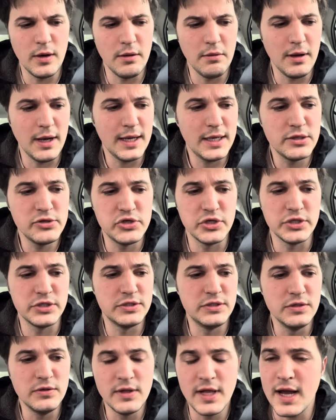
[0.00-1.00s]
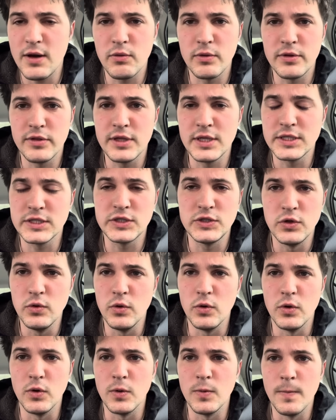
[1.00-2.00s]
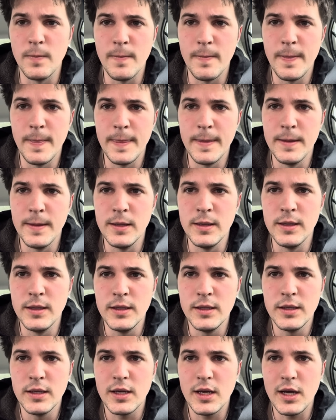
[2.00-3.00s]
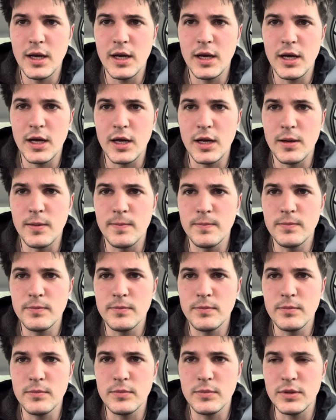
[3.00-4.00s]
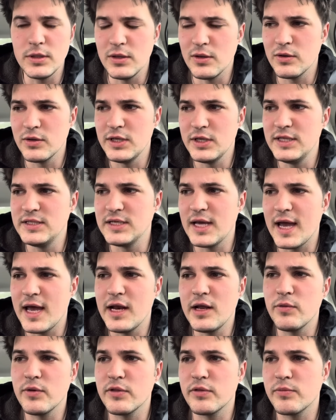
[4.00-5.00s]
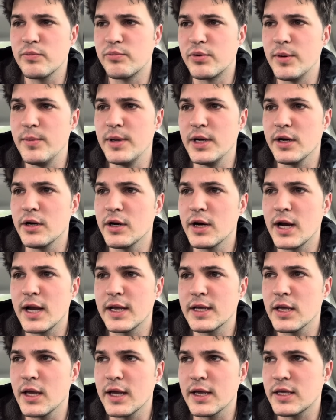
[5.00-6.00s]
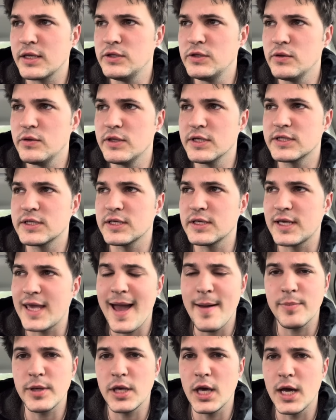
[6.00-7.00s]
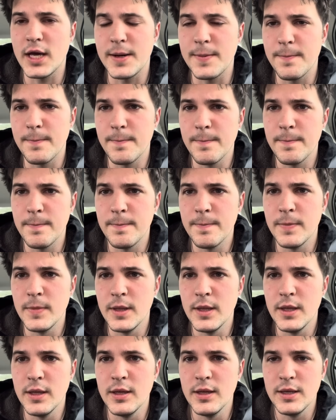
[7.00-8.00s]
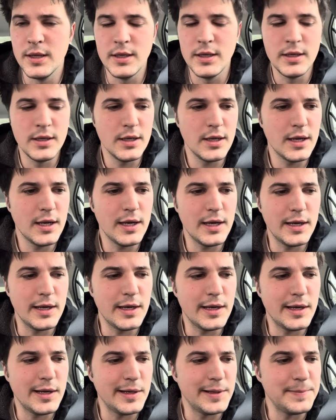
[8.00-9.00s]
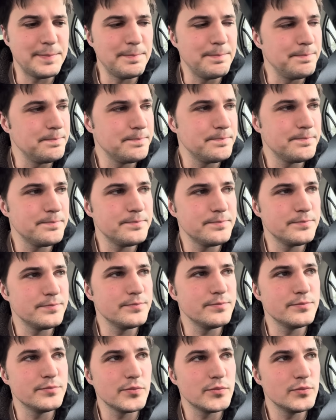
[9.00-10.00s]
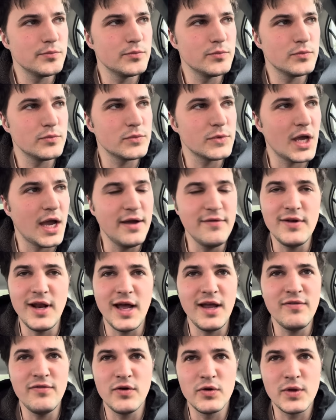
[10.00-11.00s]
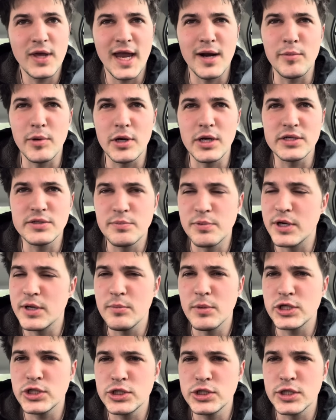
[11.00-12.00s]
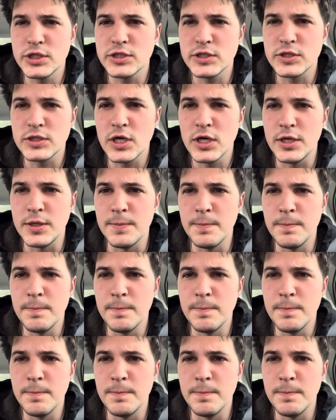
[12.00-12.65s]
I can just do that with this tool. You don't need to edit with Premiere. I can do this in CapCut. I have an iPhone camera. It's pretty much just as good.